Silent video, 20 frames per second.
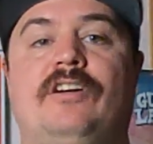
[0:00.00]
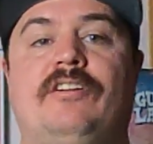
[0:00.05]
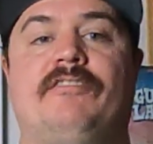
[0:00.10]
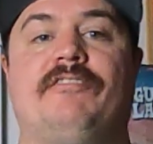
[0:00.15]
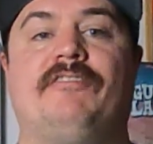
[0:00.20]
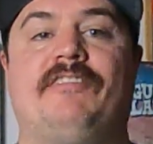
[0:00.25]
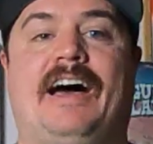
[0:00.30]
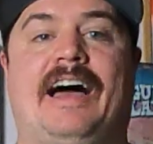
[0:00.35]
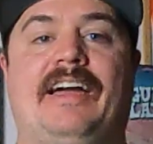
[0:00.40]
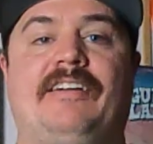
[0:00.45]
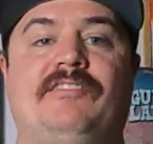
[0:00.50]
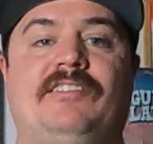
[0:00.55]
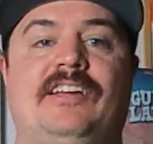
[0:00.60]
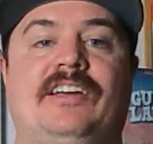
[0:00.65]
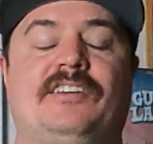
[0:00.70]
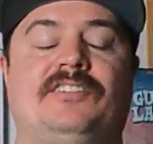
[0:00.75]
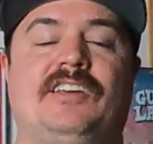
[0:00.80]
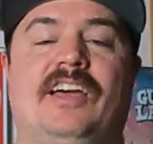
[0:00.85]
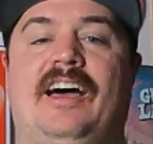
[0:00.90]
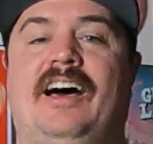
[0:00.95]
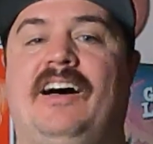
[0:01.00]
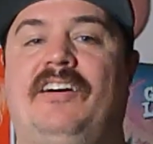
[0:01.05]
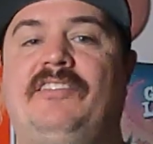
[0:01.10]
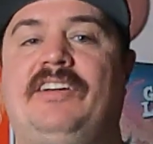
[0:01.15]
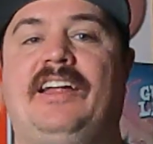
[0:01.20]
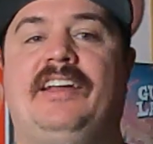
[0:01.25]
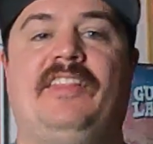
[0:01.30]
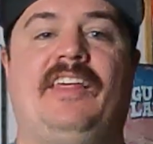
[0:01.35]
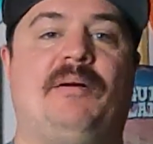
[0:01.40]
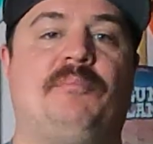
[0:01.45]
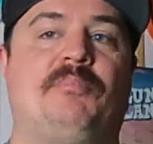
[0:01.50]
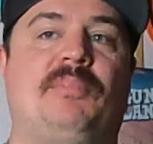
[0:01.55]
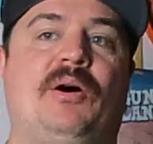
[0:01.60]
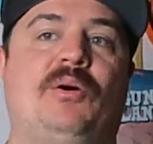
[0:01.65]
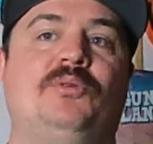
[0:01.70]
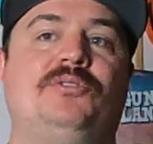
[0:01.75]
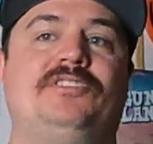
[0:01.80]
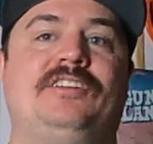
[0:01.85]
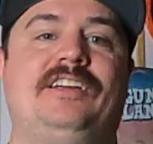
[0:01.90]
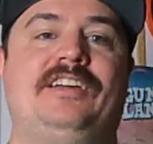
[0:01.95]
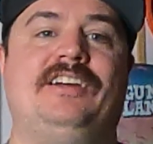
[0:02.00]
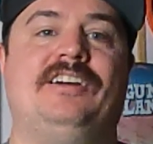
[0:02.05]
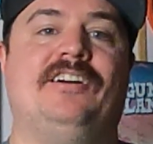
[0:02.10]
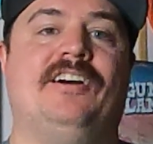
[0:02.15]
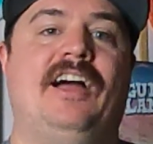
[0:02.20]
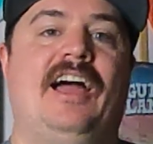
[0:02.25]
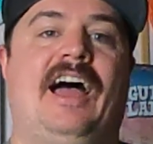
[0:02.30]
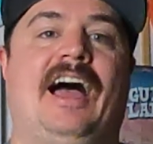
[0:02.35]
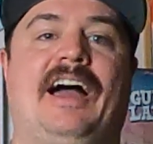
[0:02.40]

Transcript: 5 discs? I'll have kind of that post here.